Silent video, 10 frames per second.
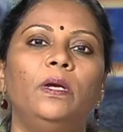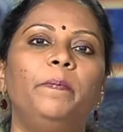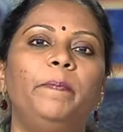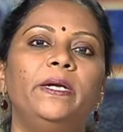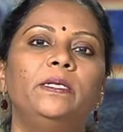
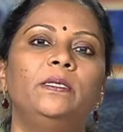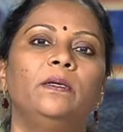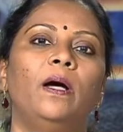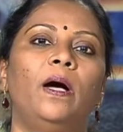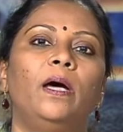lipids
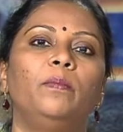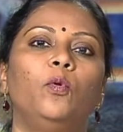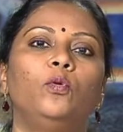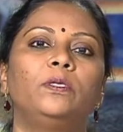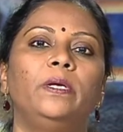are
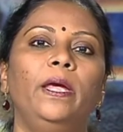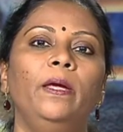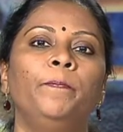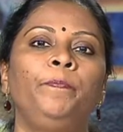mostly